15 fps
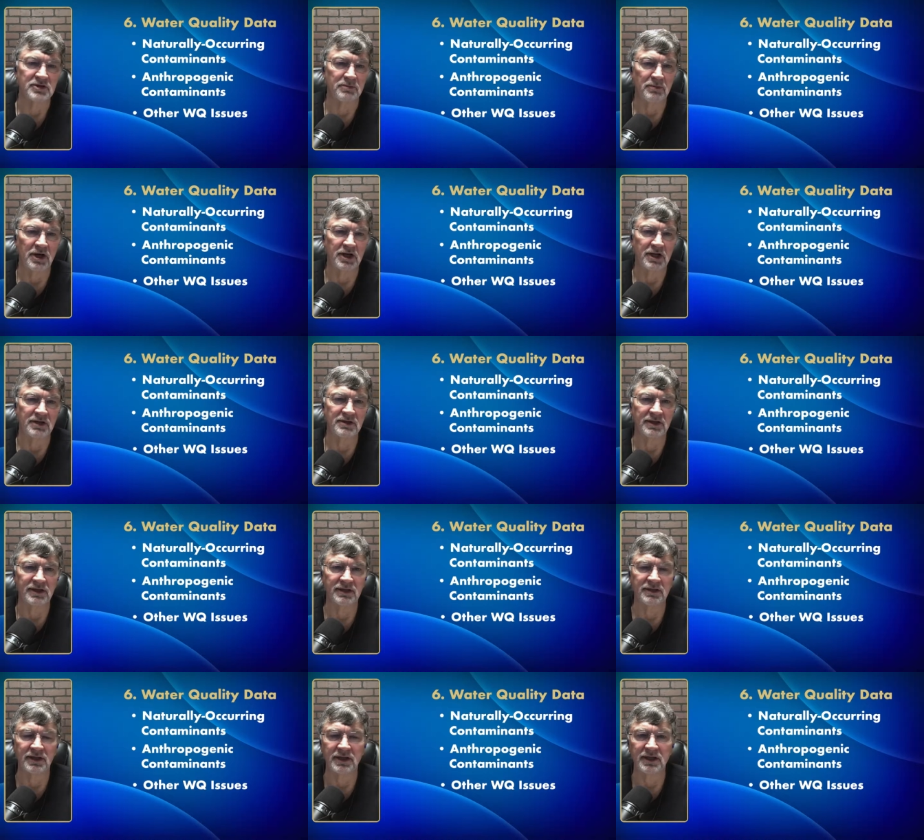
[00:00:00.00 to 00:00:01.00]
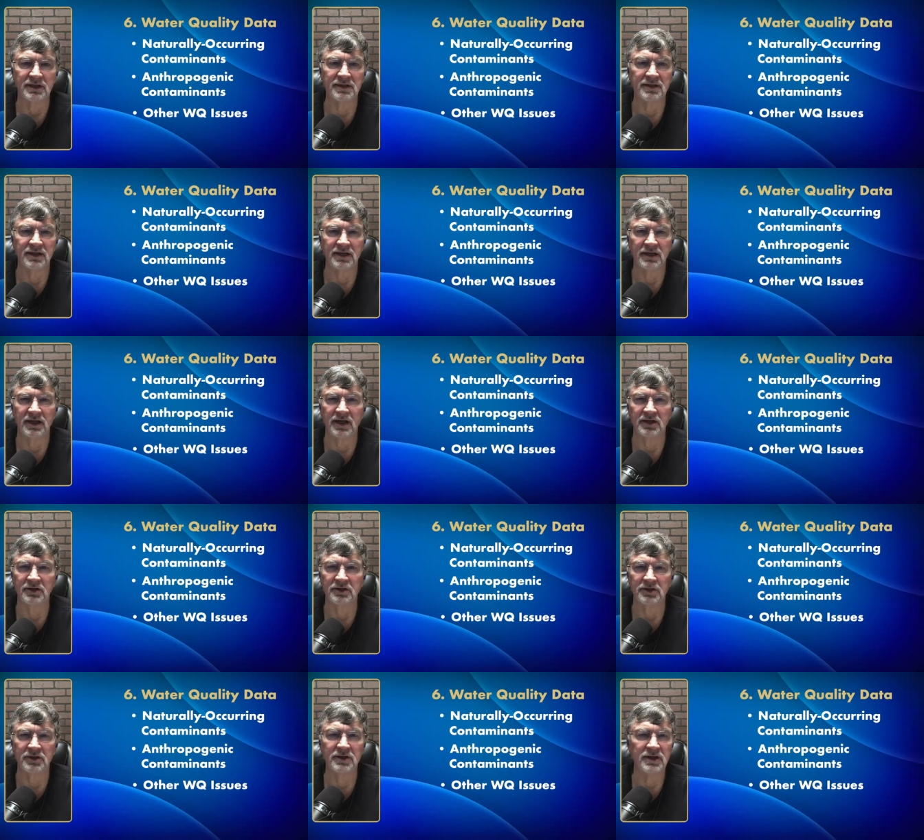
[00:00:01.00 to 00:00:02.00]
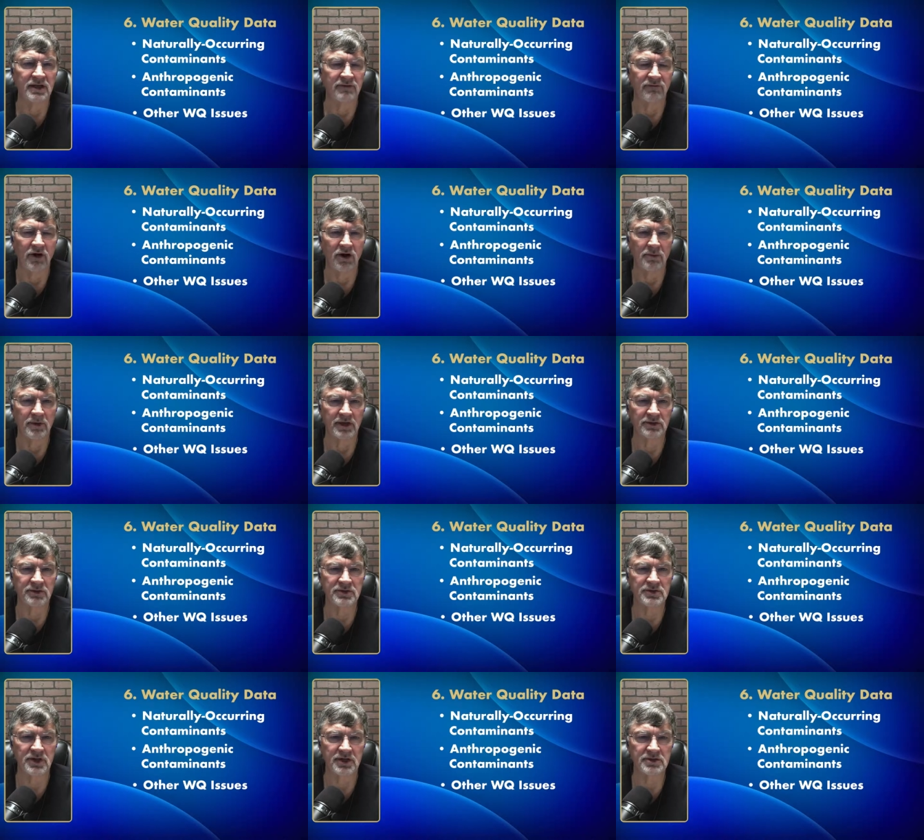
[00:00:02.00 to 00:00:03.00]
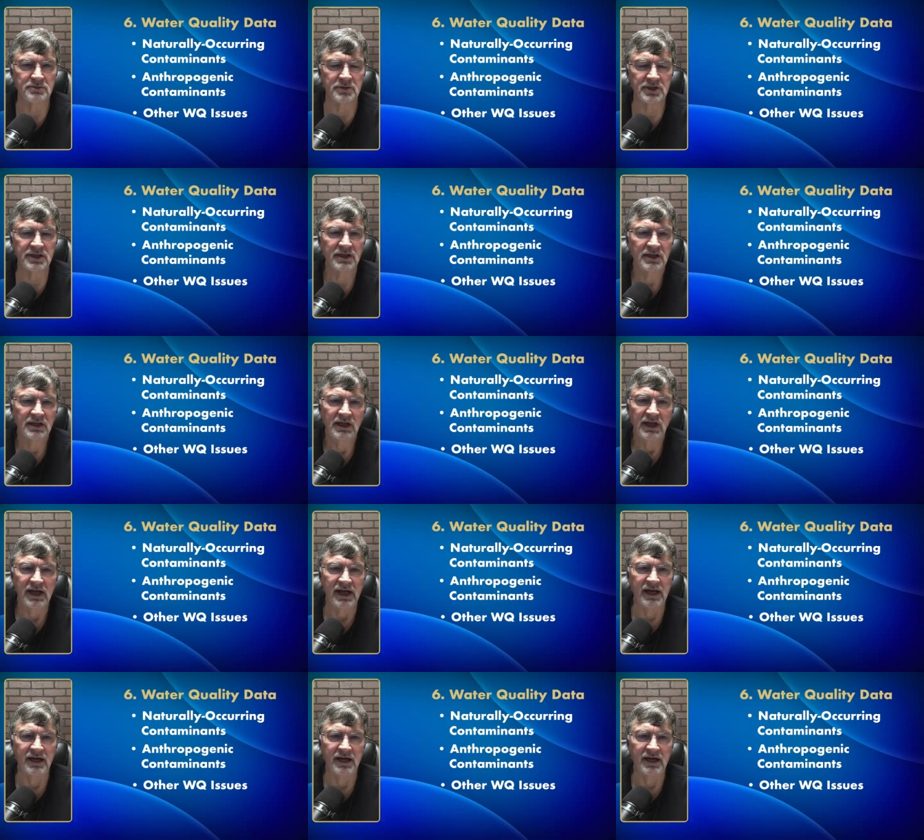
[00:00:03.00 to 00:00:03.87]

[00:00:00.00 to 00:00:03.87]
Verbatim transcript: pay some money to get a good environmental assessment.